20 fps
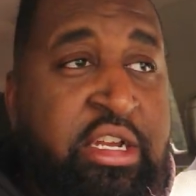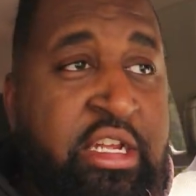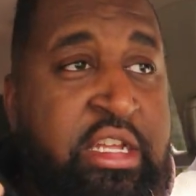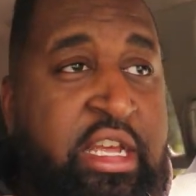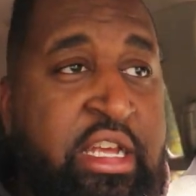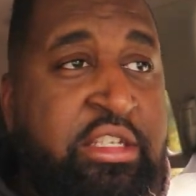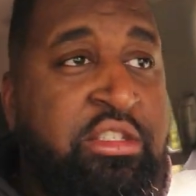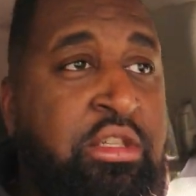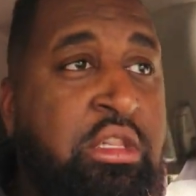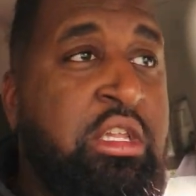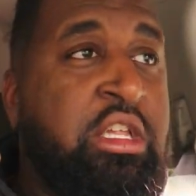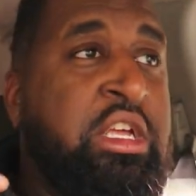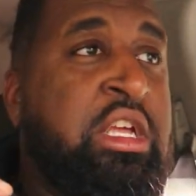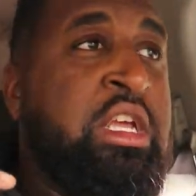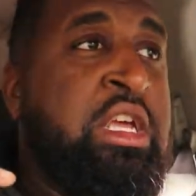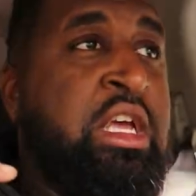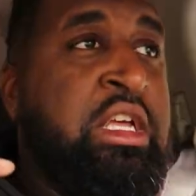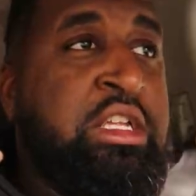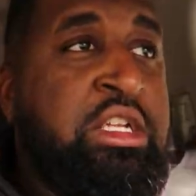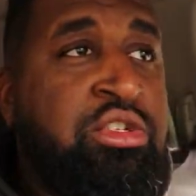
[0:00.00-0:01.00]
It has
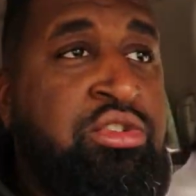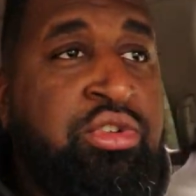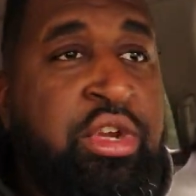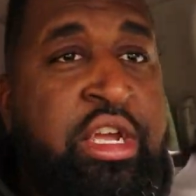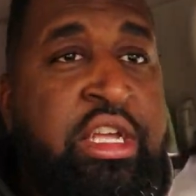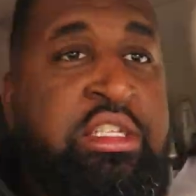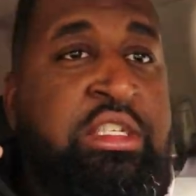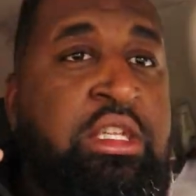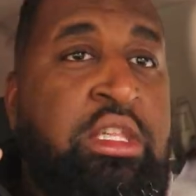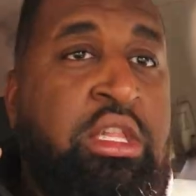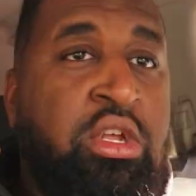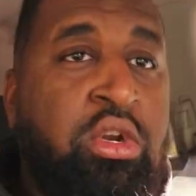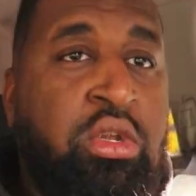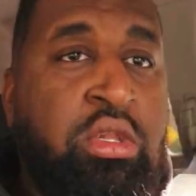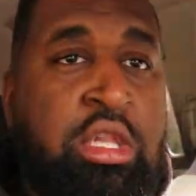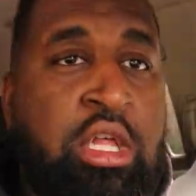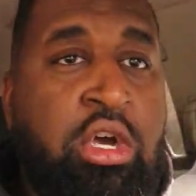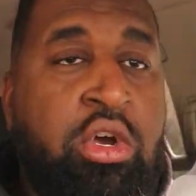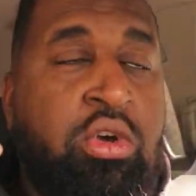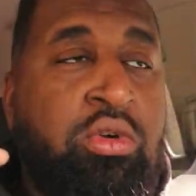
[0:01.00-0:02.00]
the tread's a little
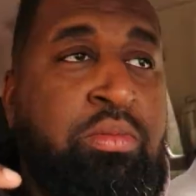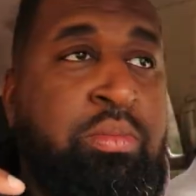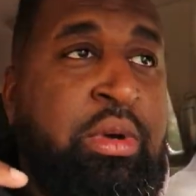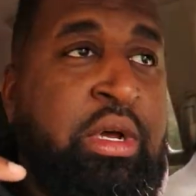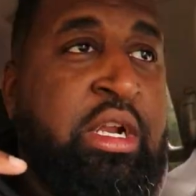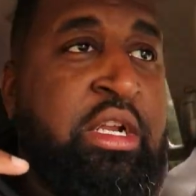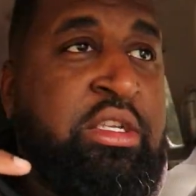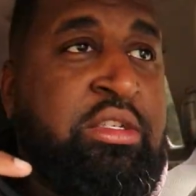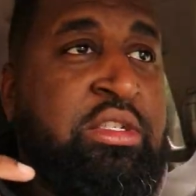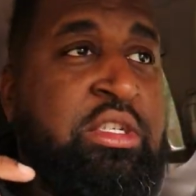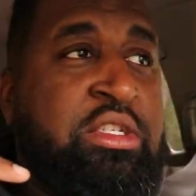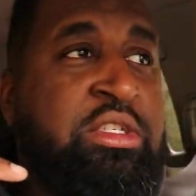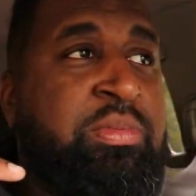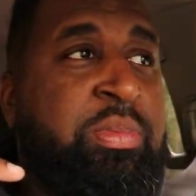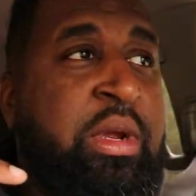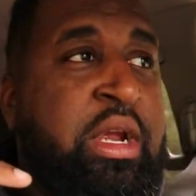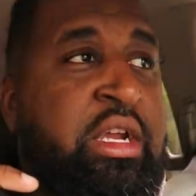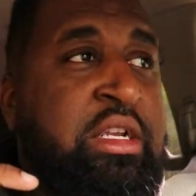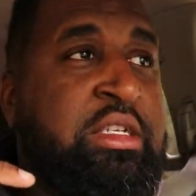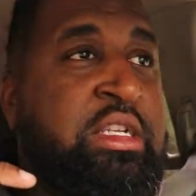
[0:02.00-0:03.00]
low, but it's a
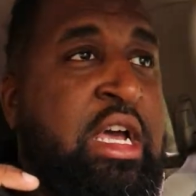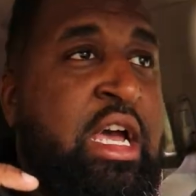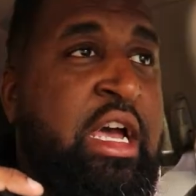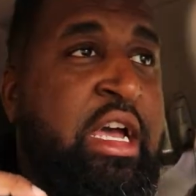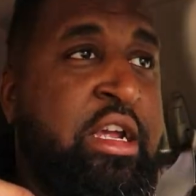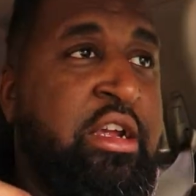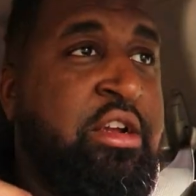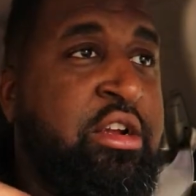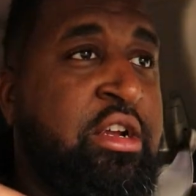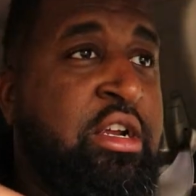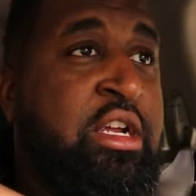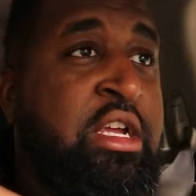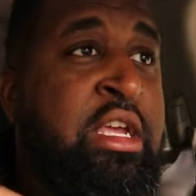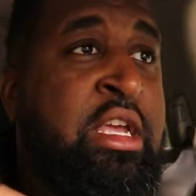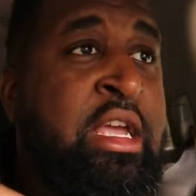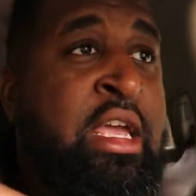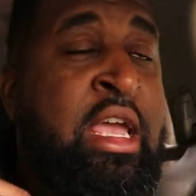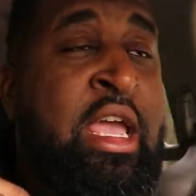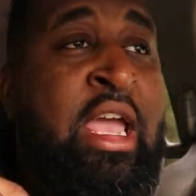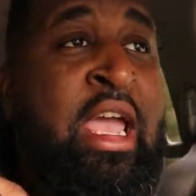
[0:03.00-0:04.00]
spare tire.
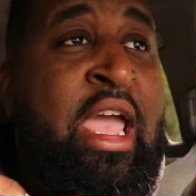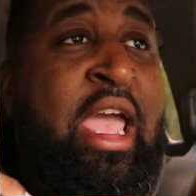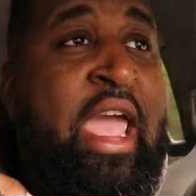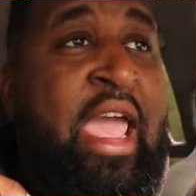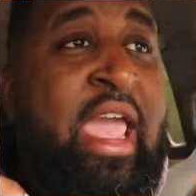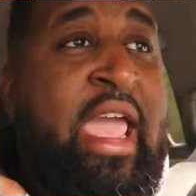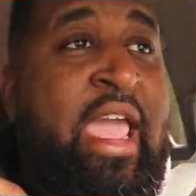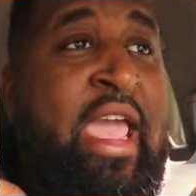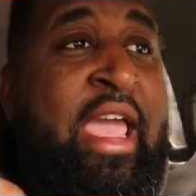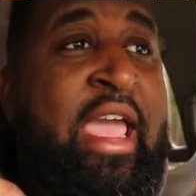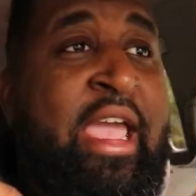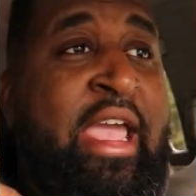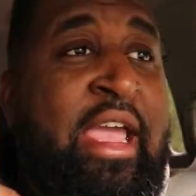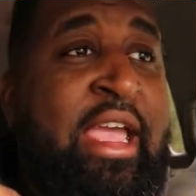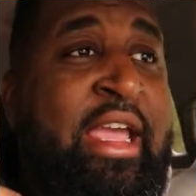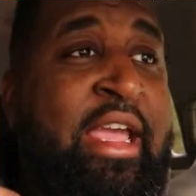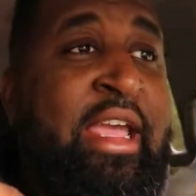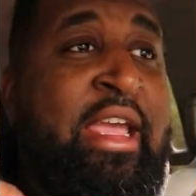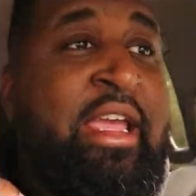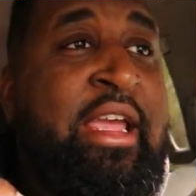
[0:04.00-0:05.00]

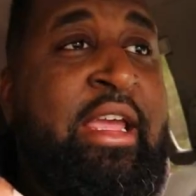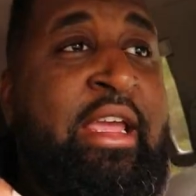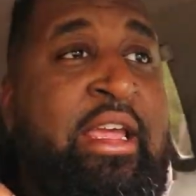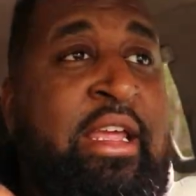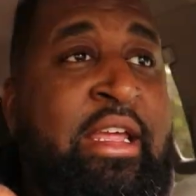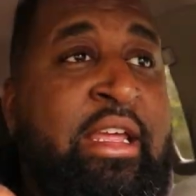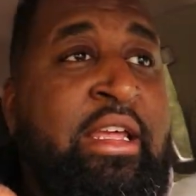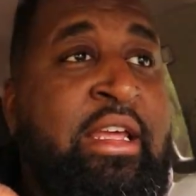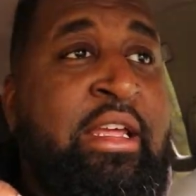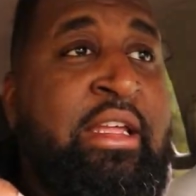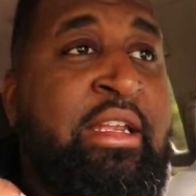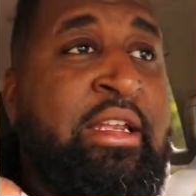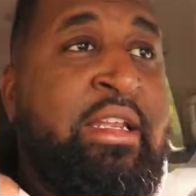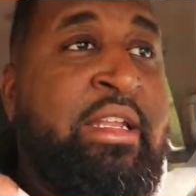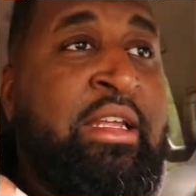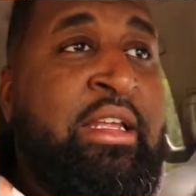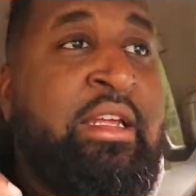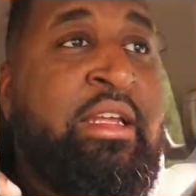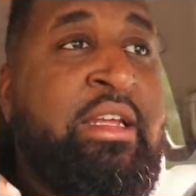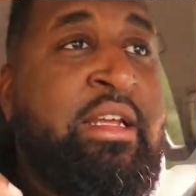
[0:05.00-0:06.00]
And
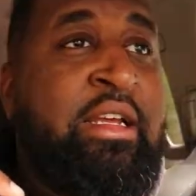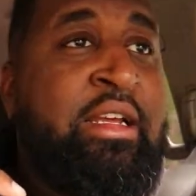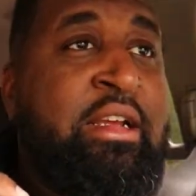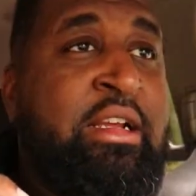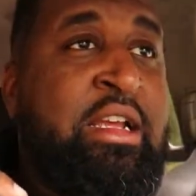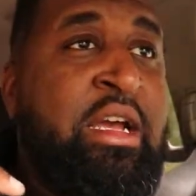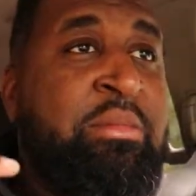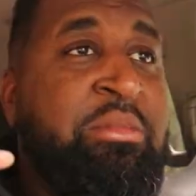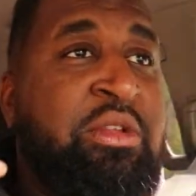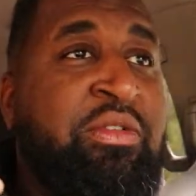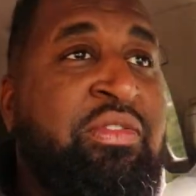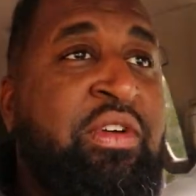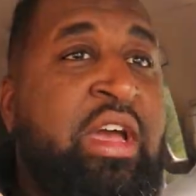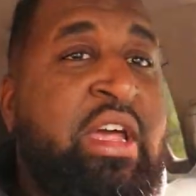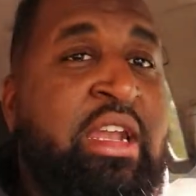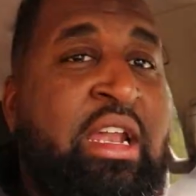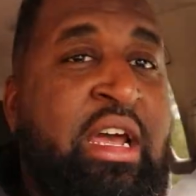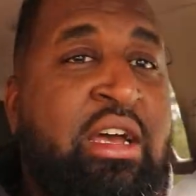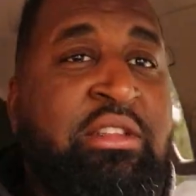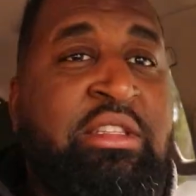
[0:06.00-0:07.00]
come to
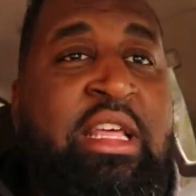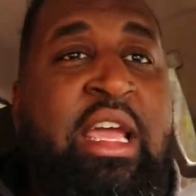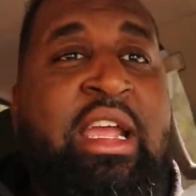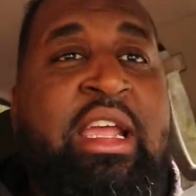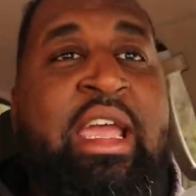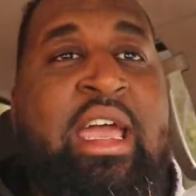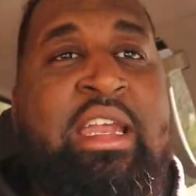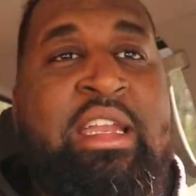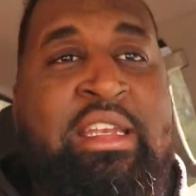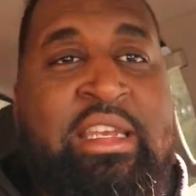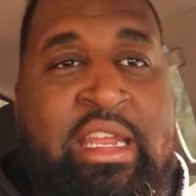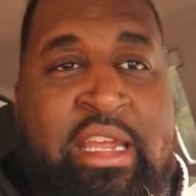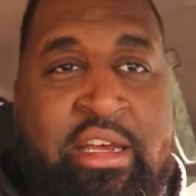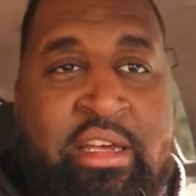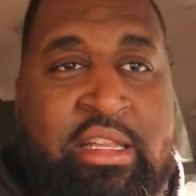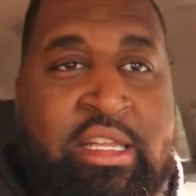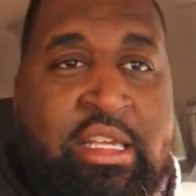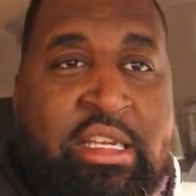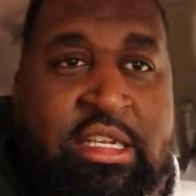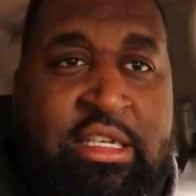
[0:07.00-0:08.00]
find out, that got a
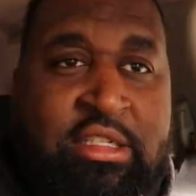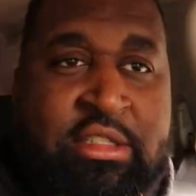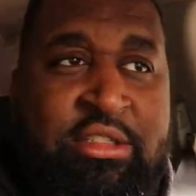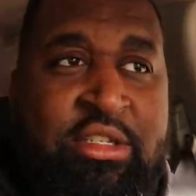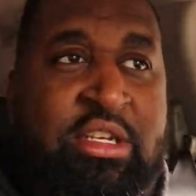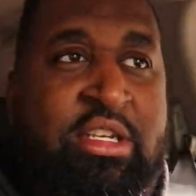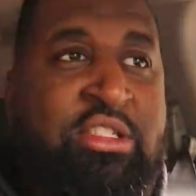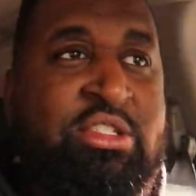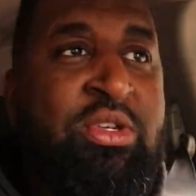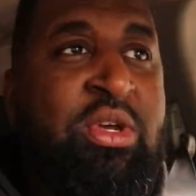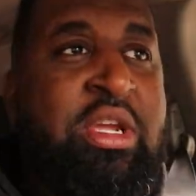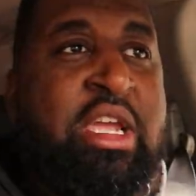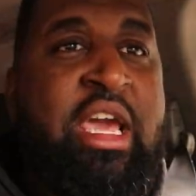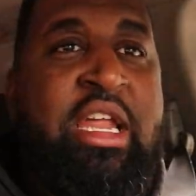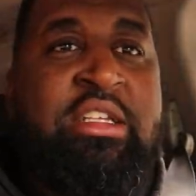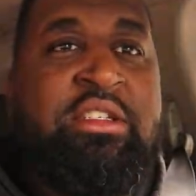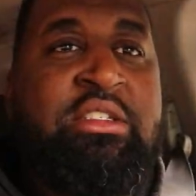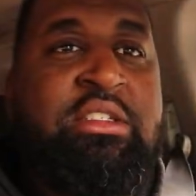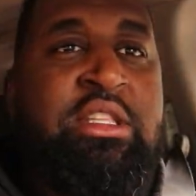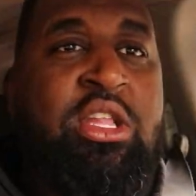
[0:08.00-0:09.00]
nail in it. So it
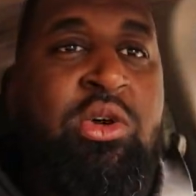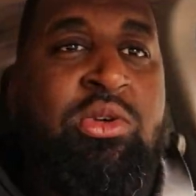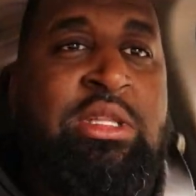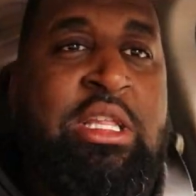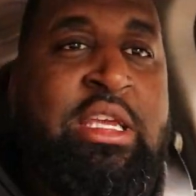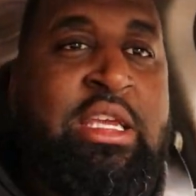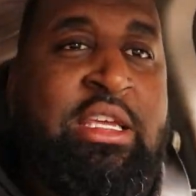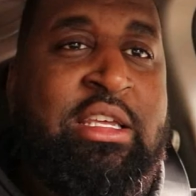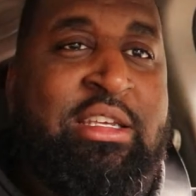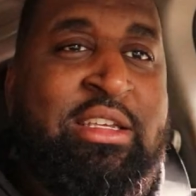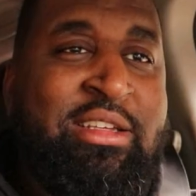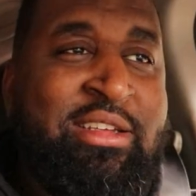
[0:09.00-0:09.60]
got a slow leak.